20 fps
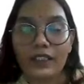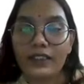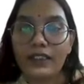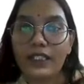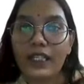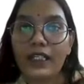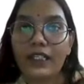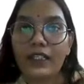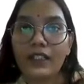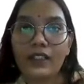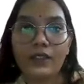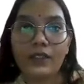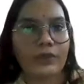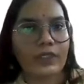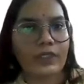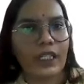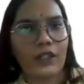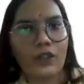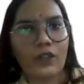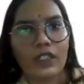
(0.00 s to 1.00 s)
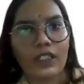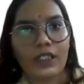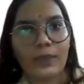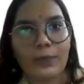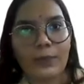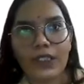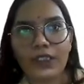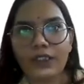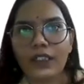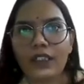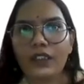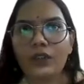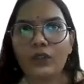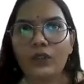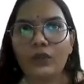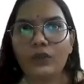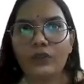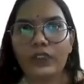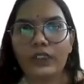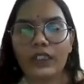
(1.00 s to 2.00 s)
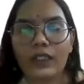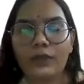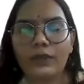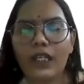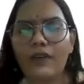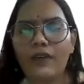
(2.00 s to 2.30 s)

Then only the president rule will come.